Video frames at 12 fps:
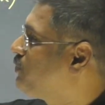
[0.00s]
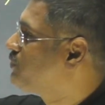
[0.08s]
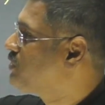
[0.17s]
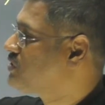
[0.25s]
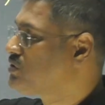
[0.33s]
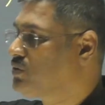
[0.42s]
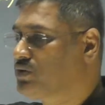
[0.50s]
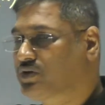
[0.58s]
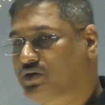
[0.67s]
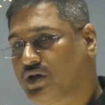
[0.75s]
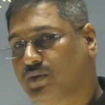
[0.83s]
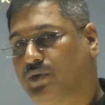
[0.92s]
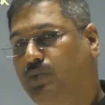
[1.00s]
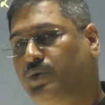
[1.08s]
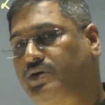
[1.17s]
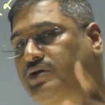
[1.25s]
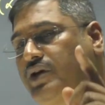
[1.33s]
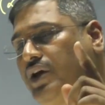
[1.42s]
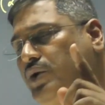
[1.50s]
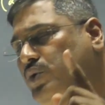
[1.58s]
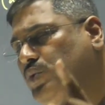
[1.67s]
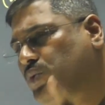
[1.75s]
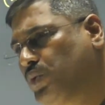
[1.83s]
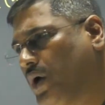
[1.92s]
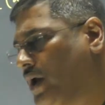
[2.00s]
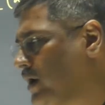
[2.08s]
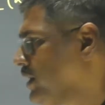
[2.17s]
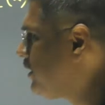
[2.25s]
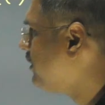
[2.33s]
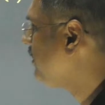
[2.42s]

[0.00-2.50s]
6 or 7, we say 2 only.